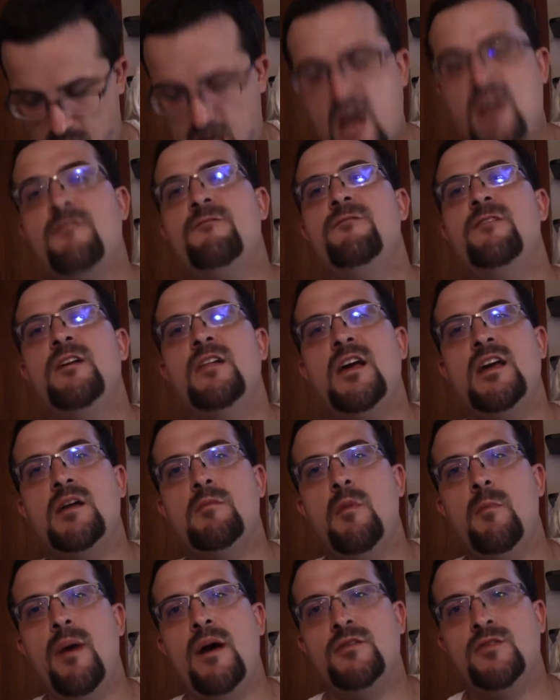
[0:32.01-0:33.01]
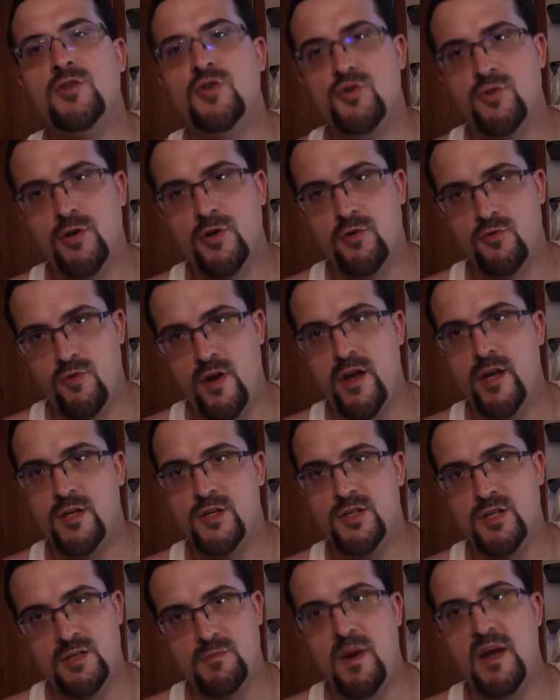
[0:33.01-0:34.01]
I feel like I'm about to trigger
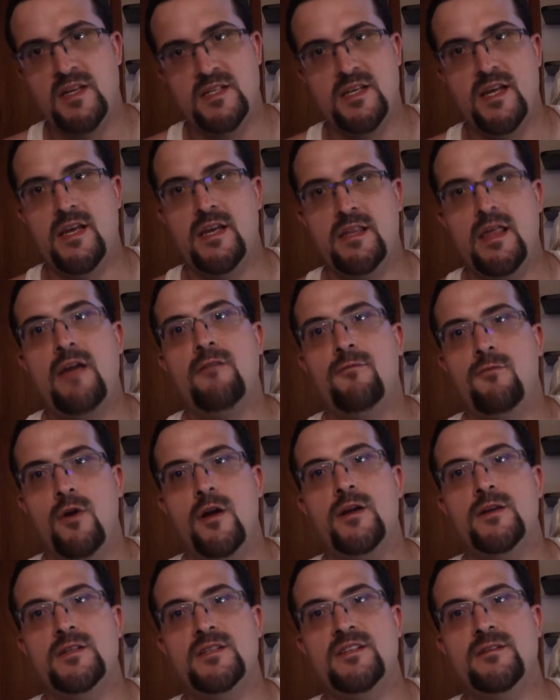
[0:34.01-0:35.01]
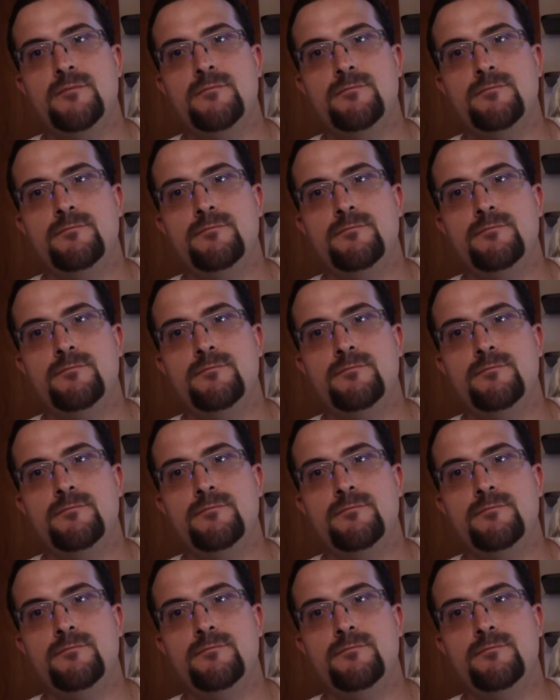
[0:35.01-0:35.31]
Reyes just by saying that phrase.